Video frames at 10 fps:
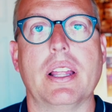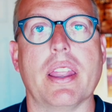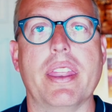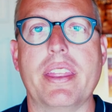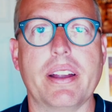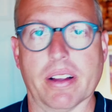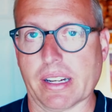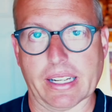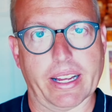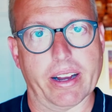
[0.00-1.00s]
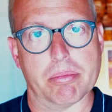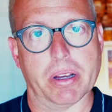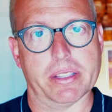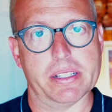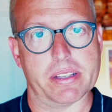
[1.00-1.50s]
they're not going to care
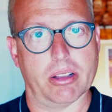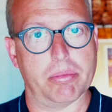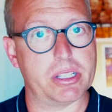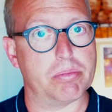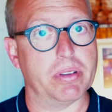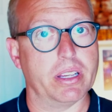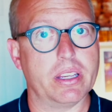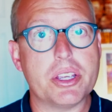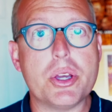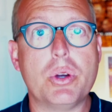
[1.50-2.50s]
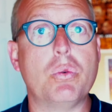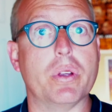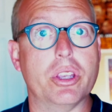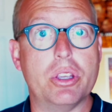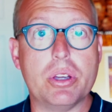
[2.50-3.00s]
about these elements, but
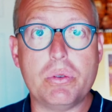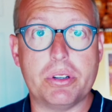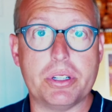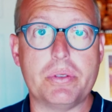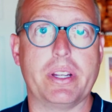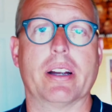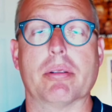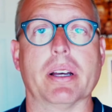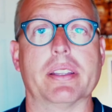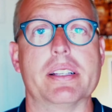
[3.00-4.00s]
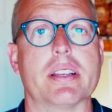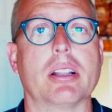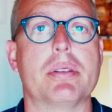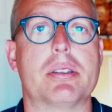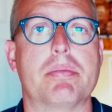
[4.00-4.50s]
you do care about these
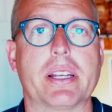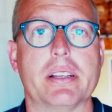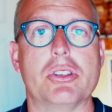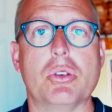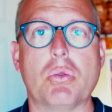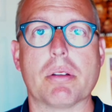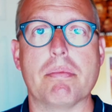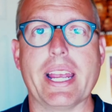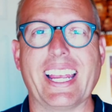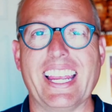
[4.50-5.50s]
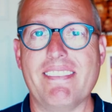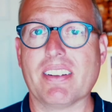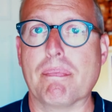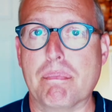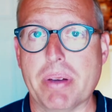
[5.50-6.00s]
elements because you want to make
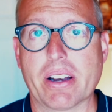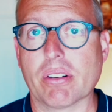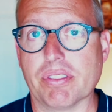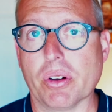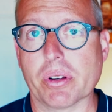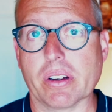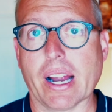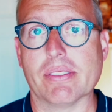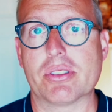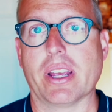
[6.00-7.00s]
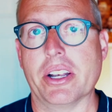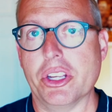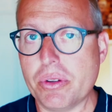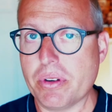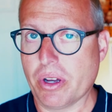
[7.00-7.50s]
even better photographs. And
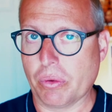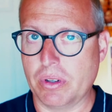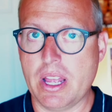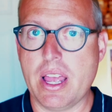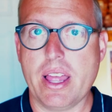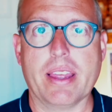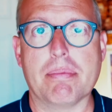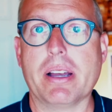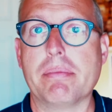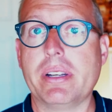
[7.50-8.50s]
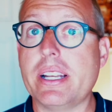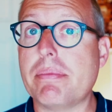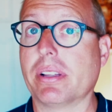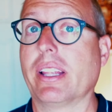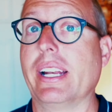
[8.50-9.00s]
you know that by
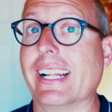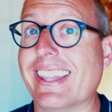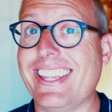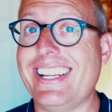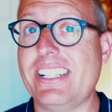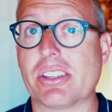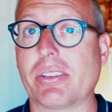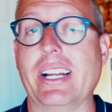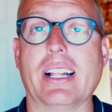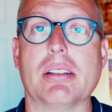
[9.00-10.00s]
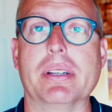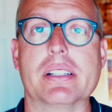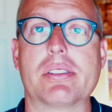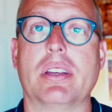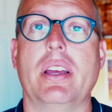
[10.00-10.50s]
manipulating these three
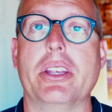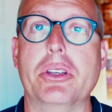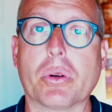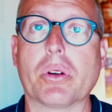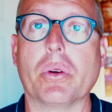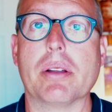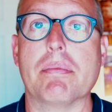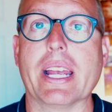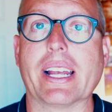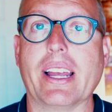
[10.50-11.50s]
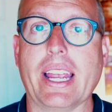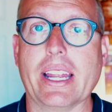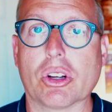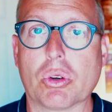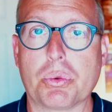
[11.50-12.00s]
elements, you're going to make
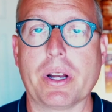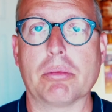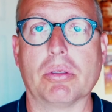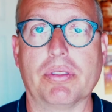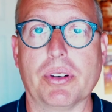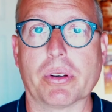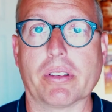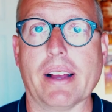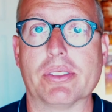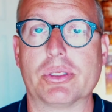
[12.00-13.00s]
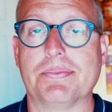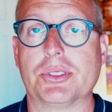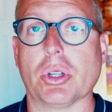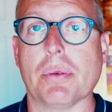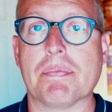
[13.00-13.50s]
incredible photographs.
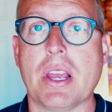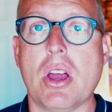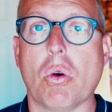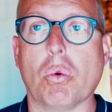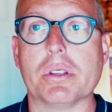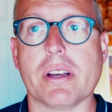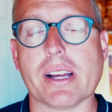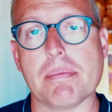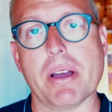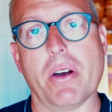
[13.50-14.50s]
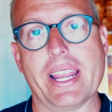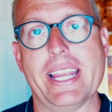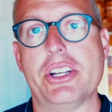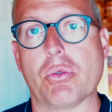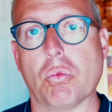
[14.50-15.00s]
So we'll talk about
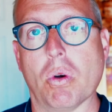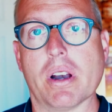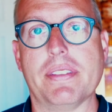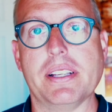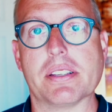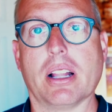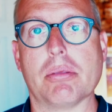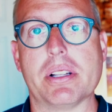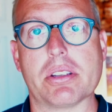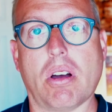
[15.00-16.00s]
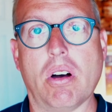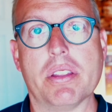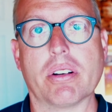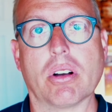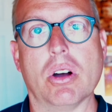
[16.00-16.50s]
each one of these elements on
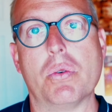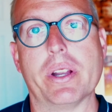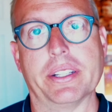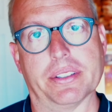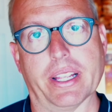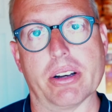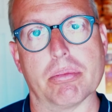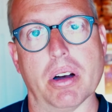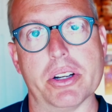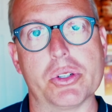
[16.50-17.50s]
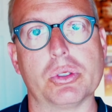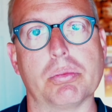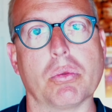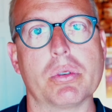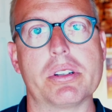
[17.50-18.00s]
their own in later modules,
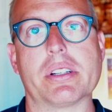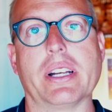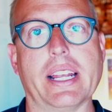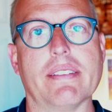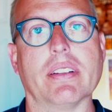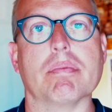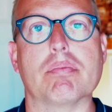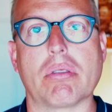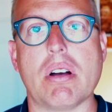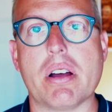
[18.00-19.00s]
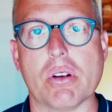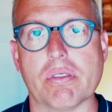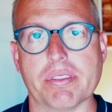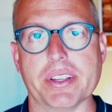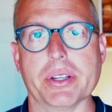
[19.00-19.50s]
but we're just going to give a broad
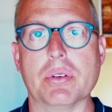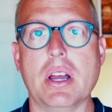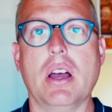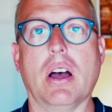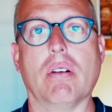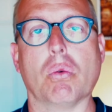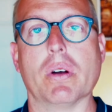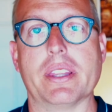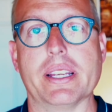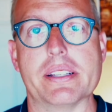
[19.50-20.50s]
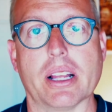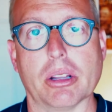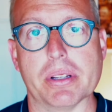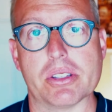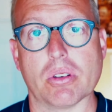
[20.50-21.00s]
overview of what these
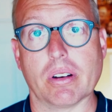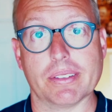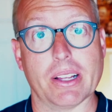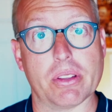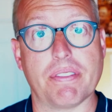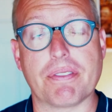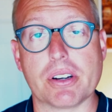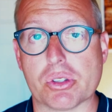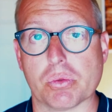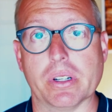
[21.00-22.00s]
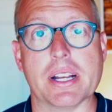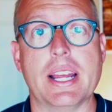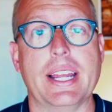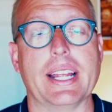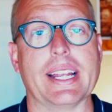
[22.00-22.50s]
elements are. Now, the first one
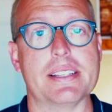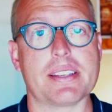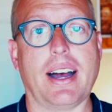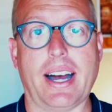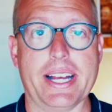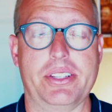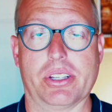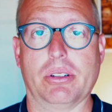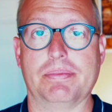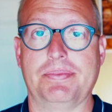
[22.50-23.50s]
is ISO.